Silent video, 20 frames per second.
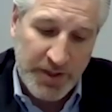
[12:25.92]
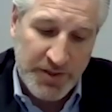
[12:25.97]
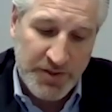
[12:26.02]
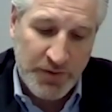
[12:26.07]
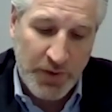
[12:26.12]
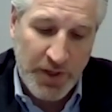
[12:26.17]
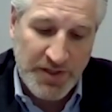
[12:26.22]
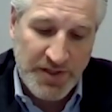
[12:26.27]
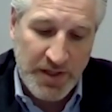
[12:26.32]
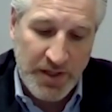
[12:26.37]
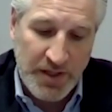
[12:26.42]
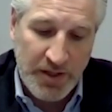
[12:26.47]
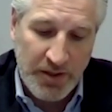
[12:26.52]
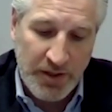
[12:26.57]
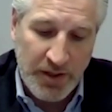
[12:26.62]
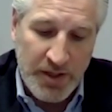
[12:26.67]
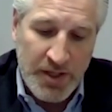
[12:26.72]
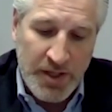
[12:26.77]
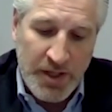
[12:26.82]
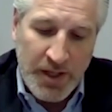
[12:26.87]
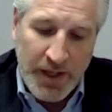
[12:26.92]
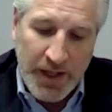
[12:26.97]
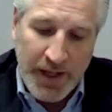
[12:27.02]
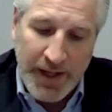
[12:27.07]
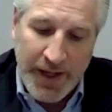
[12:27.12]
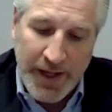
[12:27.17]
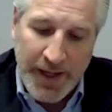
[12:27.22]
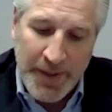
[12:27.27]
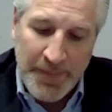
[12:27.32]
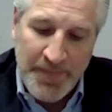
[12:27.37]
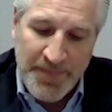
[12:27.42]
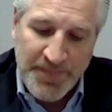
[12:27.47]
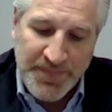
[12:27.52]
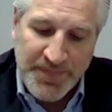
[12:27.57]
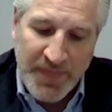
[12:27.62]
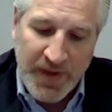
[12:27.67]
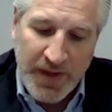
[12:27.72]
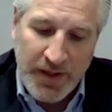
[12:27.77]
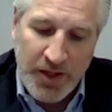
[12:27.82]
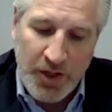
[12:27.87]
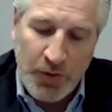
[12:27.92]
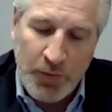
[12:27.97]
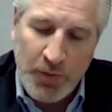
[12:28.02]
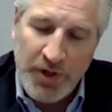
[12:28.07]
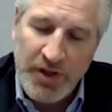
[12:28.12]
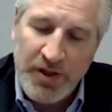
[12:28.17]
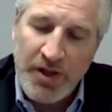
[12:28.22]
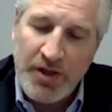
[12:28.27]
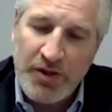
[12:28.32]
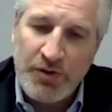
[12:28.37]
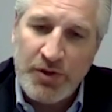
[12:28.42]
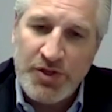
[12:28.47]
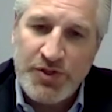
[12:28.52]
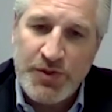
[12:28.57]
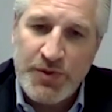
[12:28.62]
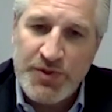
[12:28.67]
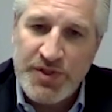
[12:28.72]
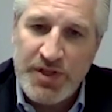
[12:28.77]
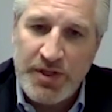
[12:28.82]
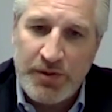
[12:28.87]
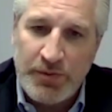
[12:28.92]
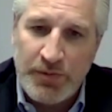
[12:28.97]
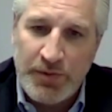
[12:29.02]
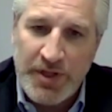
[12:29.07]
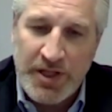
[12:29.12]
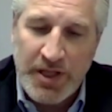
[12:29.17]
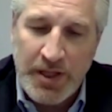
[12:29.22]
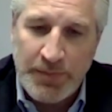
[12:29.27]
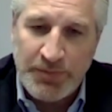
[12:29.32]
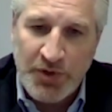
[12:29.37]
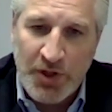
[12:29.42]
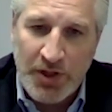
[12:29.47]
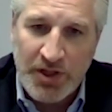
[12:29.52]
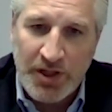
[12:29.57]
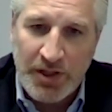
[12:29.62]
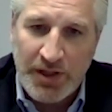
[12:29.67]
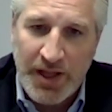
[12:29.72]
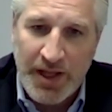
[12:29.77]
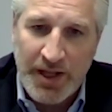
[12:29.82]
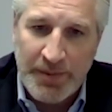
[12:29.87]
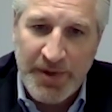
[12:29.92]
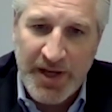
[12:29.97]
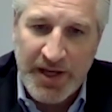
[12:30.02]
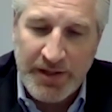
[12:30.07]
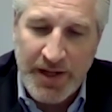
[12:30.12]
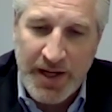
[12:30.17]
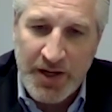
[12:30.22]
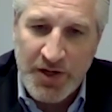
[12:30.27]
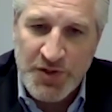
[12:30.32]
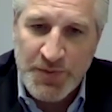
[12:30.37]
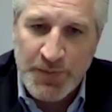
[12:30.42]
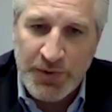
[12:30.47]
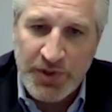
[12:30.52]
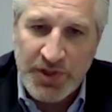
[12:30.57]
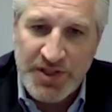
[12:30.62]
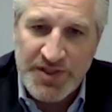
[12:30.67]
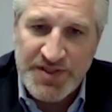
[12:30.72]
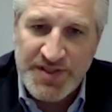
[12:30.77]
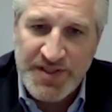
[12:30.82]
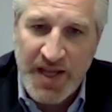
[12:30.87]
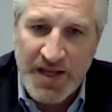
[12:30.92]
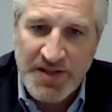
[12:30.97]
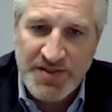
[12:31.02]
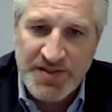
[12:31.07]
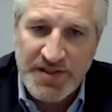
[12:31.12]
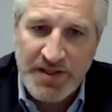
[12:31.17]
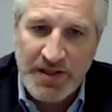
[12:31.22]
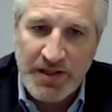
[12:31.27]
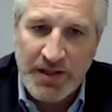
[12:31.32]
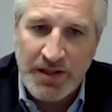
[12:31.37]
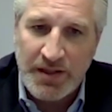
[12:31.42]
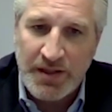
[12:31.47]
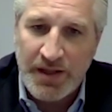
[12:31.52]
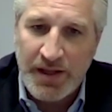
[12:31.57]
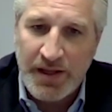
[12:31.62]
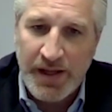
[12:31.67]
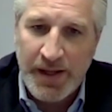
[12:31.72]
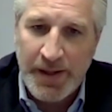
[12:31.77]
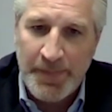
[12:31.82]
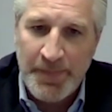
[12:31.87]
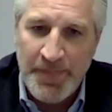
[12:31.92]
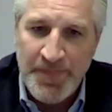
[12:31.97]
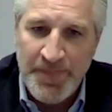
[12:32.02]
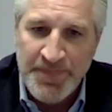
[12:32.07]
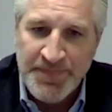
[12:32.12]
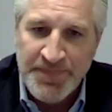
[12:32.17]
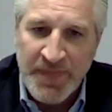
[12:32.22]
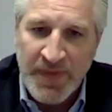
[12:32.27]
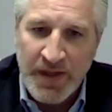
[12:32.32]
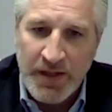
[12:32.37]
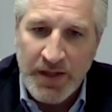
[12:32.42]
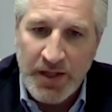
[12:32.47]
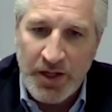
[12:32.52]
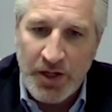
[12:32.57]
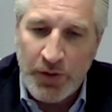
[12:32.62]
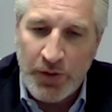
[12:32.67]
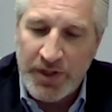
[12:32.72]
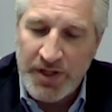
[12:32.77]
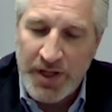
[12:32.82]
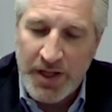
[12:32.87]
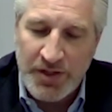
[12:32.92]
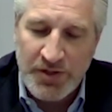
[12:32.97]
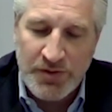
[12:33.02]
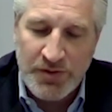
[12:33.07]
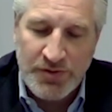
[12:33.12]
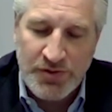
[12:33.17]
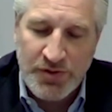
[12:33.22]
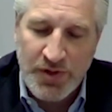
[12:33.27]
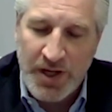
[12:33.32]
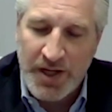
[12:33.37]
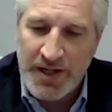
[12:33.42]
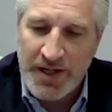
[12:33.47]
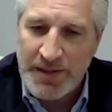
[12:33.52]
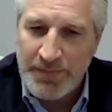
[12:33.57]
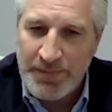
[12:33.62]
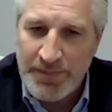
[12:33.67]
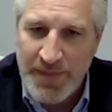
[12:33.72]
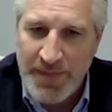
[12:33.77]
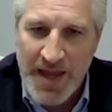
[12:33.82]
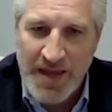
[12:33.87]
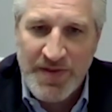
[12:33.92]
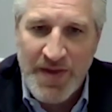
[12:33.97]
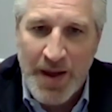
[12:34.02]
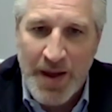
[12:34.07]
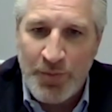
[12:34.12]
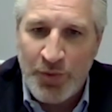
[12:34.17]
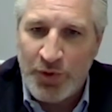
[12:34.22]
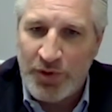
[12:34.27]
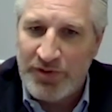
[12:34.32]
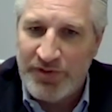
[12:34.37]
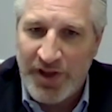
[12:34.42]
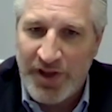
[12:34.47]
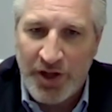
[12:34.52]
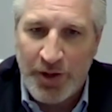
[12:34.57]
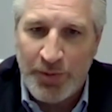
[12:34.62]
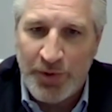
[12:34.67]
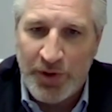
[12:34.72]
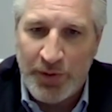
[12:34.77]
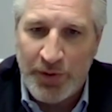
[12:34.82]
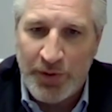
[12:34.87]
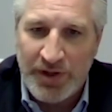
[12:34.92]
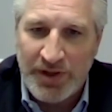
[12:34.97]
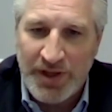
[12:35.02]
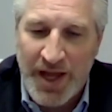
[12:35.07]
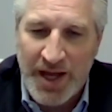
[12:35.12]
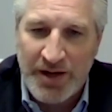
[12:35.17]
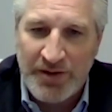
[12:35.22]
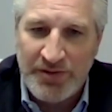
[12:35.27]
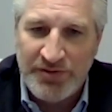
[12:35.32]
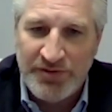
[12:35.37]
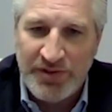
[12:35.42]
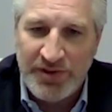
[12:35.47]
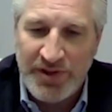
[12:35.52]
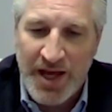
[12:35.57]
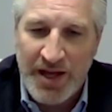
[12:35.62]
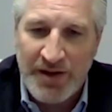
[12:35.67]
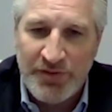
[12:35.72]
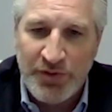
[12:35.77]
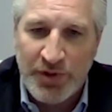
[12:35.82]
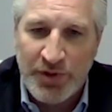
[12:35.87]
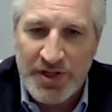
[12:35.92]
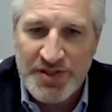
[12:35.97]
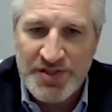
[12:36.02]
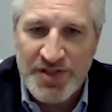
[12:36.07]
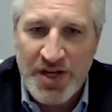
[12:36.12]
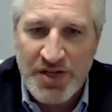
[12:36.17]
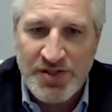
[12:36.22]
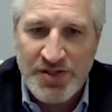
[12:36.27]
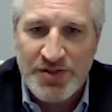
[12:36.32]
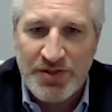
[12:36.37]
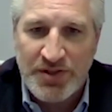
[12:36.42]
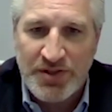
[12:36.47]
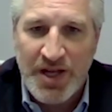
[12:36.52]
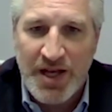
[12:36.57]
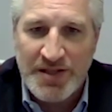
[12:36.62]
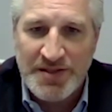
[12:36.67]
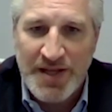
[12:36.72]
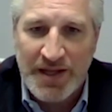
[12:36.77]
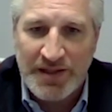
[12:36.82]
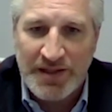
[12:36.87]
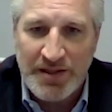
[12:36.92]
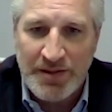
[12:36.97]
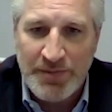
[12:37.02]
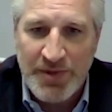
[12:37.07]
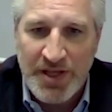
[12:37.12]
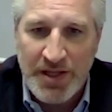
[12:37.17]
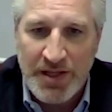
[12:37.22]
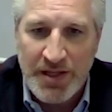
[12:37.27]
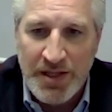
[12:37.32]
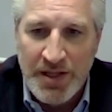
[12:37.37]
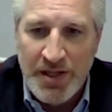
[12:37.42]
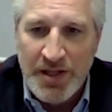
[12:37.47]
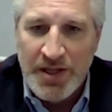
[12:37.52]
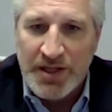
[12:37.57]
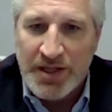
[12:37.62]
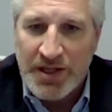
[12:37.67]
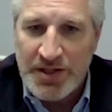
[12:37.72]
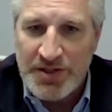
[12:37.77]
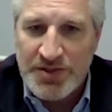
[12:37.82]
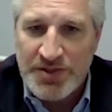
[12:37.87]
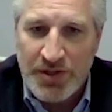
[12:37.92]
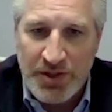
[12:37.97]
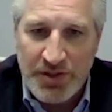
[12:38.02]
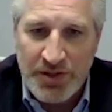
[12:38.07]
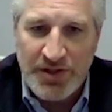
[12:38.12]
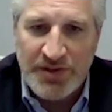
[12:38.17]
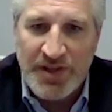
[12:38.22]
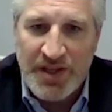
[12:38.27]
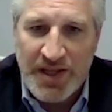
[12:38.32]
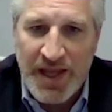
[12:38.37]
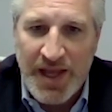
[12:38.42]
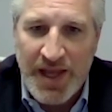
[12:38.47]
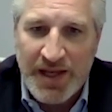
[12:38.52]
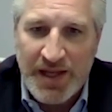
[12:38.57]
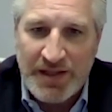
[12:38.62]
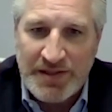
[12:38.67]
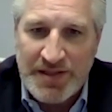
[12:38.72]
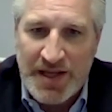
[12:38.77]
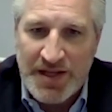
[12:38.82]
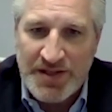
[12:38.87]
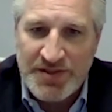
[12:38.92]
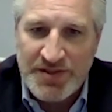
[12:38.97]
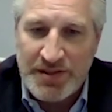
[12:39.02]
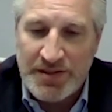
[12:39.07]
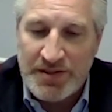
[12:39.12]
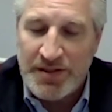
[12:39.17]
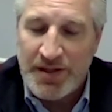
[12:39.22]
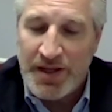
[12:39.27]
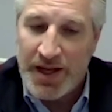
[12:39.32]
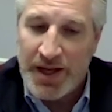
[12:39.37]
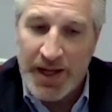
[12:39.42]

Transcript: that's great to hear. One of the other issues that we keep talking a lot about in Harrisburg is testing. And trying to make that more available. A lot of organizations are contacting me concerned that they can't get tested,